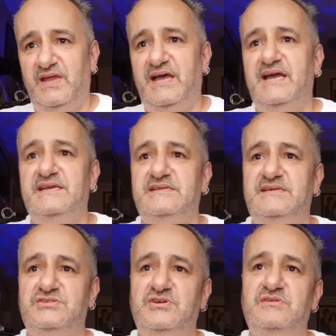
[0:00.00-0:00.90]
And
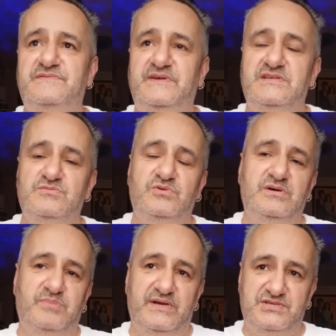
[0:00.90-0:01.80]
his 2 defeats
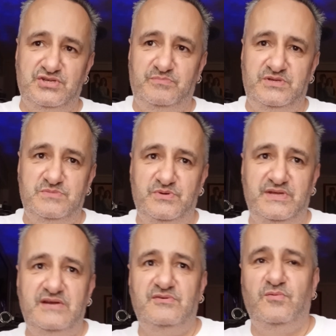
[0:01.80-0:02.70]
were by stoppage, but
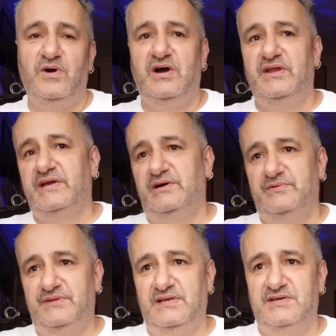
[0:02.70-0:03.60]
they were a while
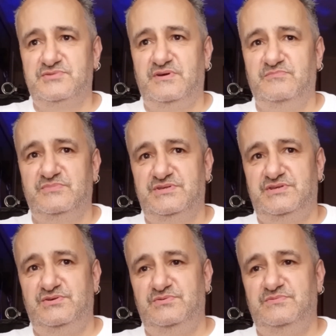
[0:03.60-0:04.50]
ago. The last one was
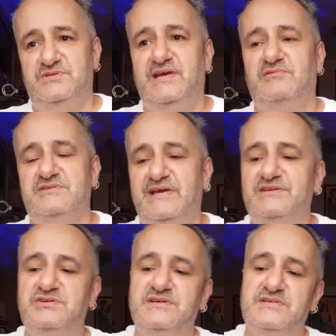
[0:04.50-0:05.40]
to Saul
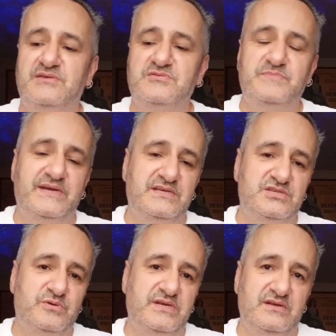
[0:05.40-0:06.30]
Sanchez. That was back in
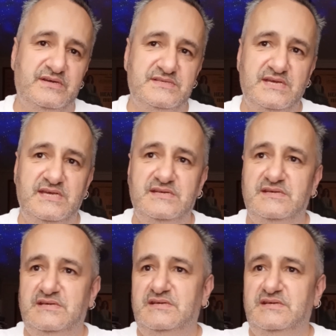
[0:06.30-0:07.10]
2019.